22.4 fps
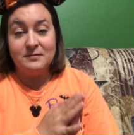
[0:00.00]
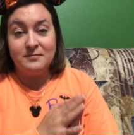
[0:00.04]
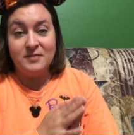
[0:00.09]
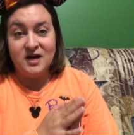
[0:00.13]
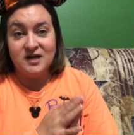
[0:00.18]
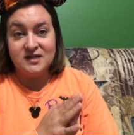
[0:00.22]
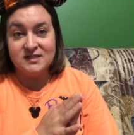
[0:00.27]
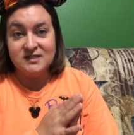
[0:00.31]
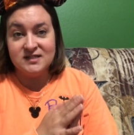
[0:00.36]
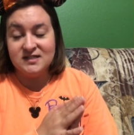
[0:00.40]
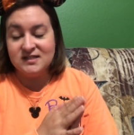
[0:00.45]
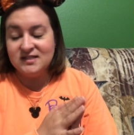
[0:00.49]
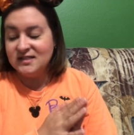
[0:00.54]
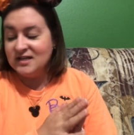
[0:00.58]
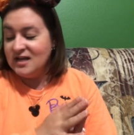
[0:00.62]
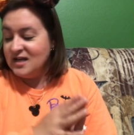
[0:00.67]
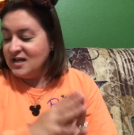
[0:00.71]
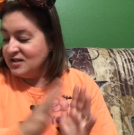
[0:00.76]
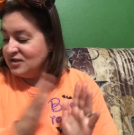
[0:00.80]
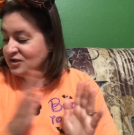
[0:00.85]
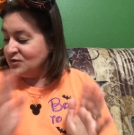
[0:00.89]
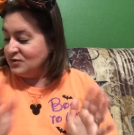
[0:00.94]
boxes,
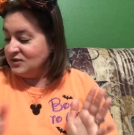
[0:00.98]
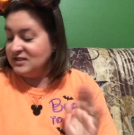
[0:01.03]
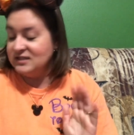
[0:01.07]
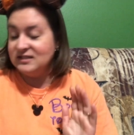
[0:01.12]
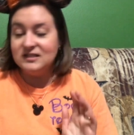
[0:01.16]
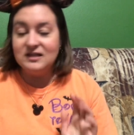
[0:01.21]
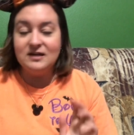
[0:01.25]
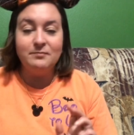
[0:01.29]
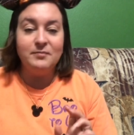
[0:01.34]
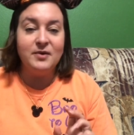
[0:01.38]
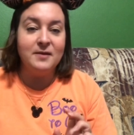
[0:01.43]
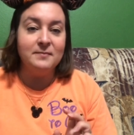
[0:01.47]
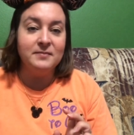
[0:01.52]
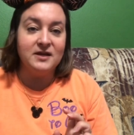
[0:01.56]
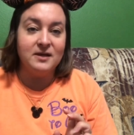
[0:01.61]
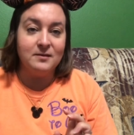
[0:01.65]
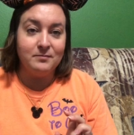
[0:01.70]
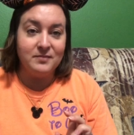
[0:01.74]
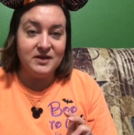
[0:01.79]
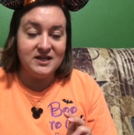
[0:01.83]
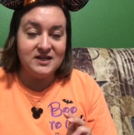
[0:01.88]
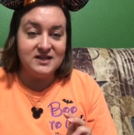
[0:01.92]
so Disney
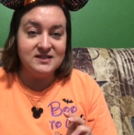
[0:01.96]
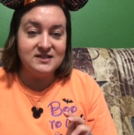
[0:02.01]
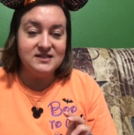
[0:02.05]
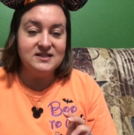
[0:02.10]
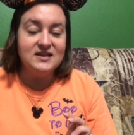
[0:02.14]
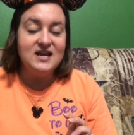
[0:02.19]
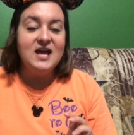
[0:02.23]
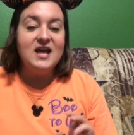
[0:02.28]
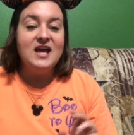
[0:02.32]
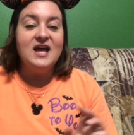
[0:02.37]
pumpkin pins.